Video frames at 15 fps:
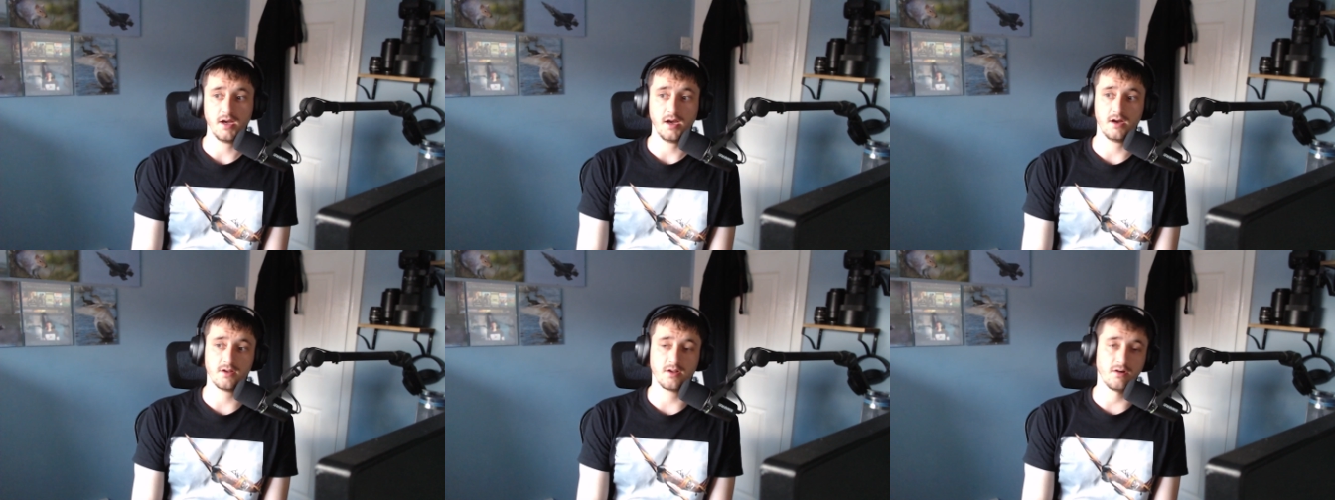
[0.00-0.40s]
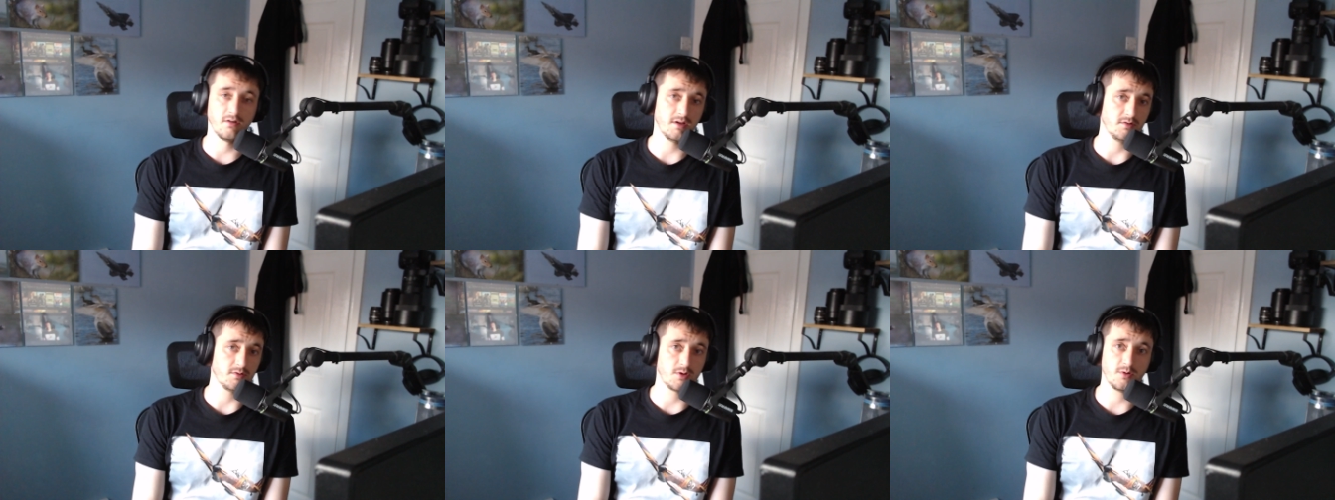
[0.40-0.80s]
and all
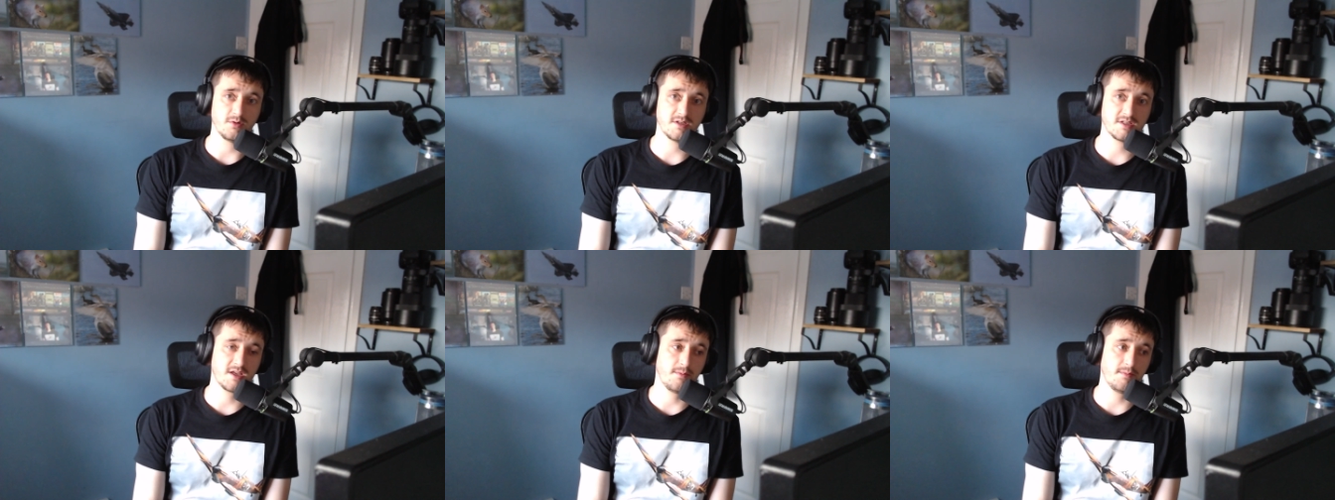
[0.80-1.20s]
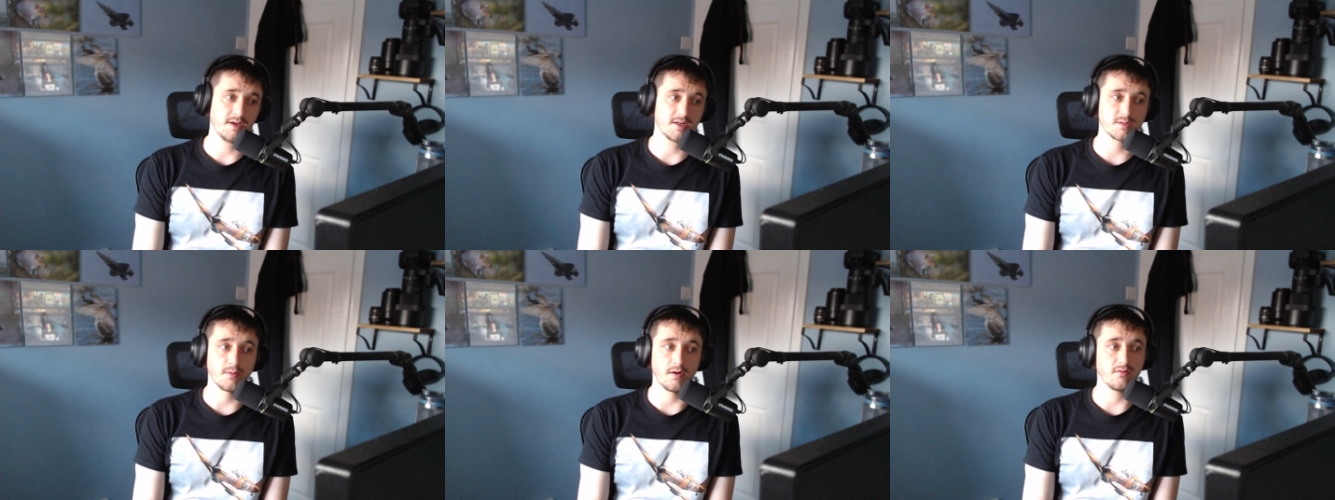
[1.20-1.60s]
it'll do is give me
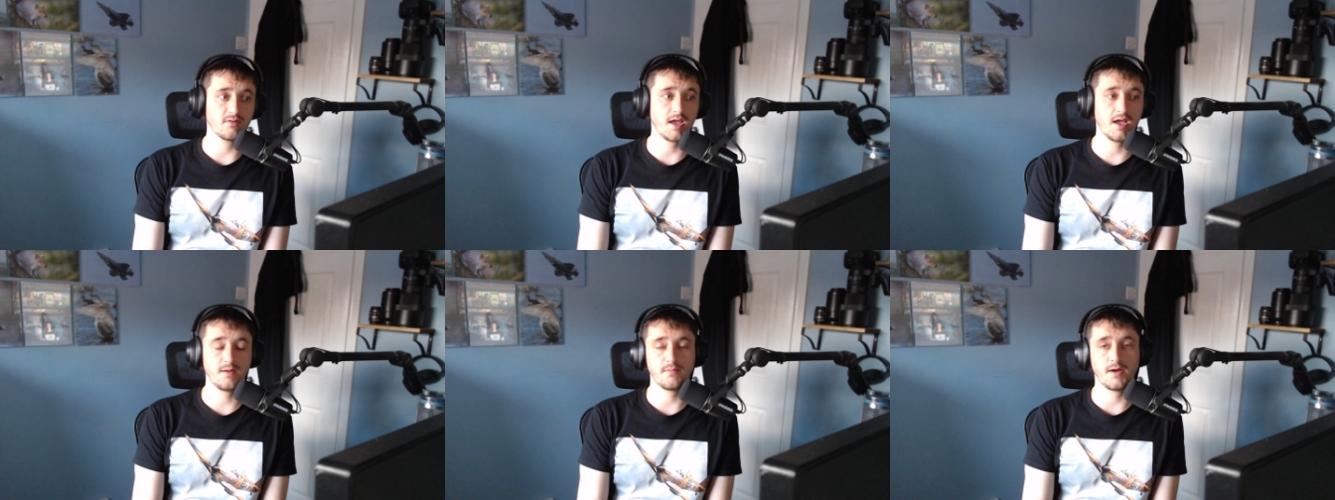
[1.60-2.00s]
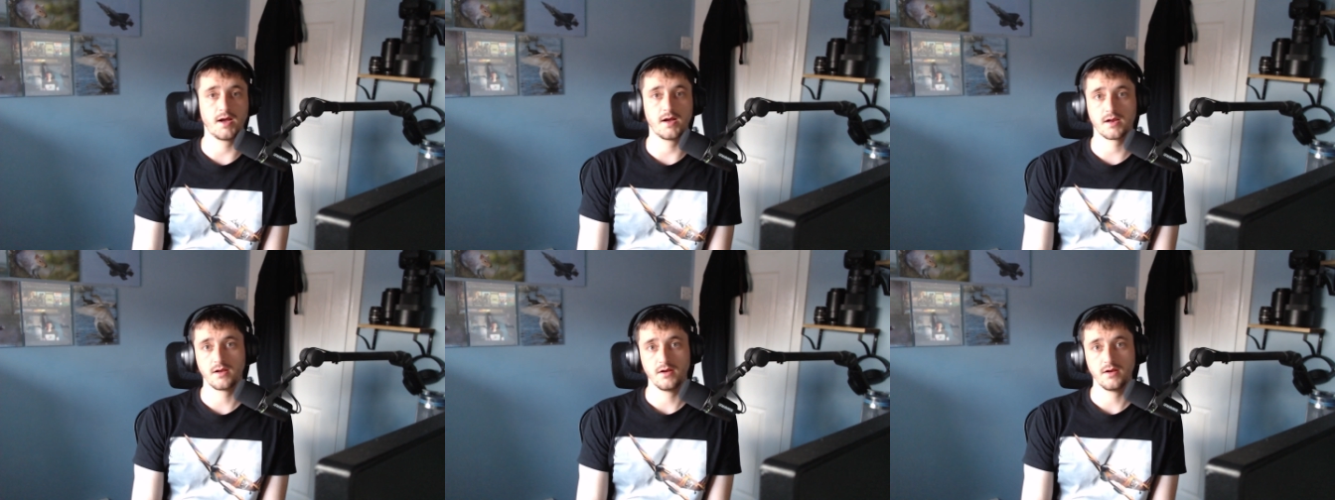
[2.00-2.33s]
a small kickback